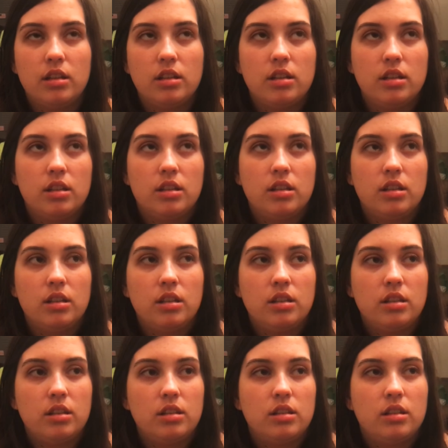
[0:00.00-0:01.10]

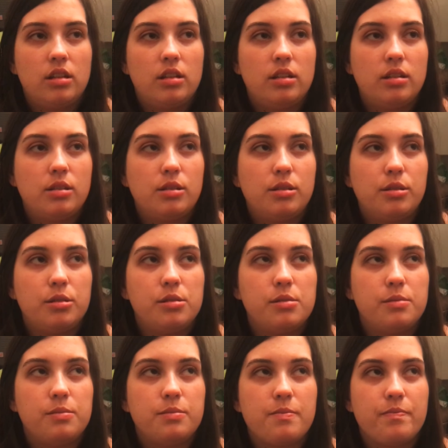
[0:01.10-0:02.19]

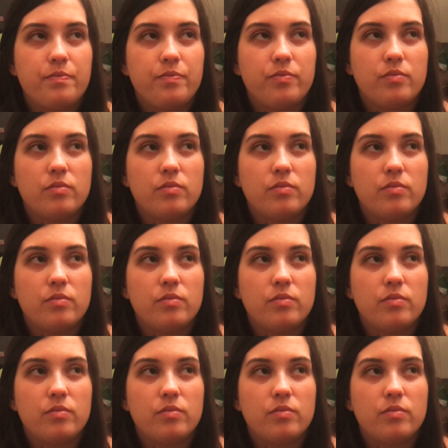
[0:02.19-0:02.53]
No one is speaking in this clip.